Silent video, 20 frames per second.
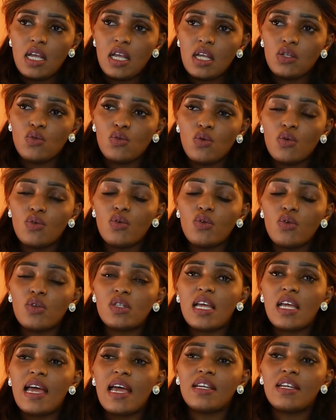So those
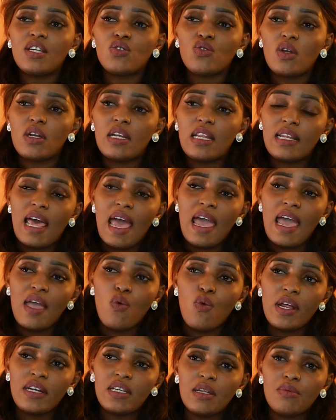are the thoughts that I
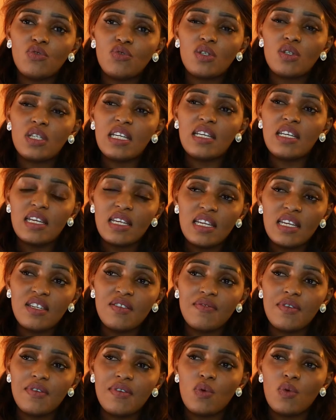want them to think in a
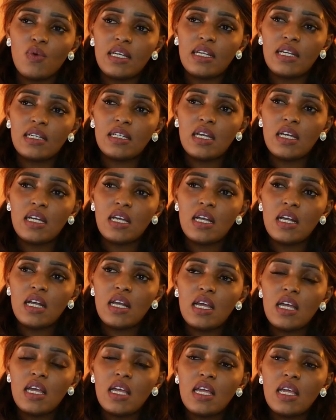different way, that
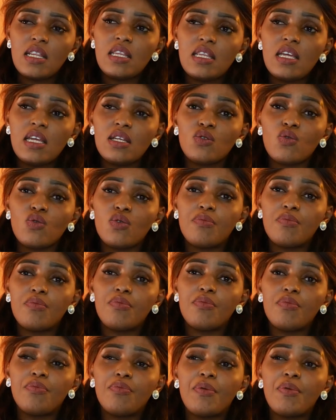they should
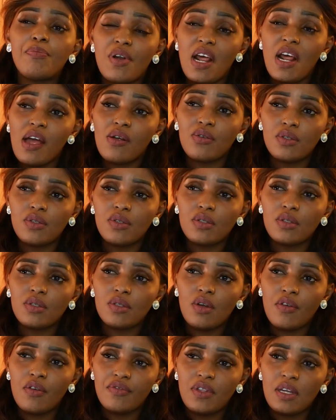be proud
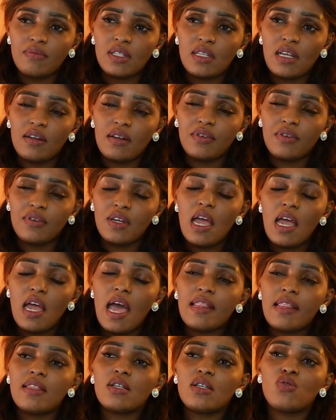of themselves.
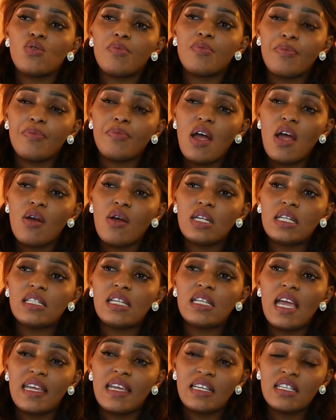And they should be proud that
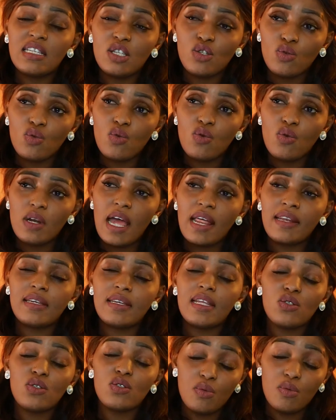they are in the school. And
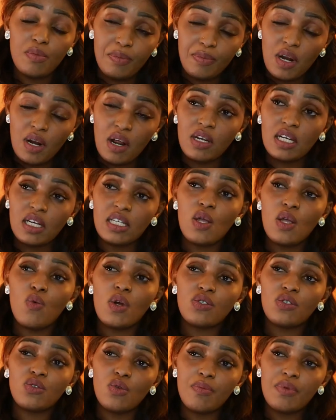they should be proud that they
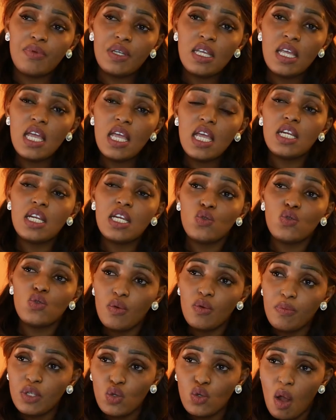want to be, they
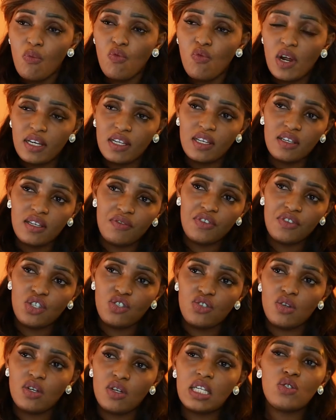should be someone in the
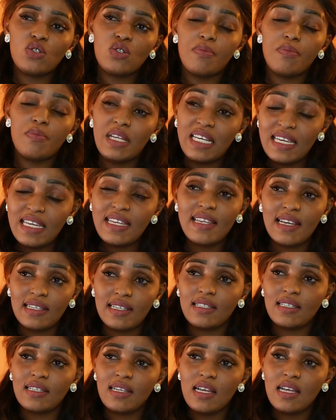future. They should be
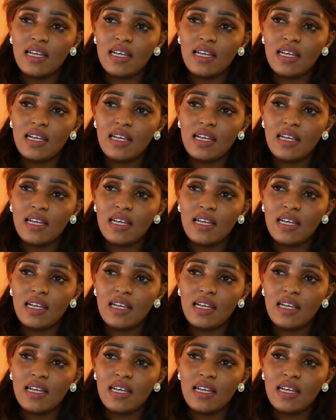leaders.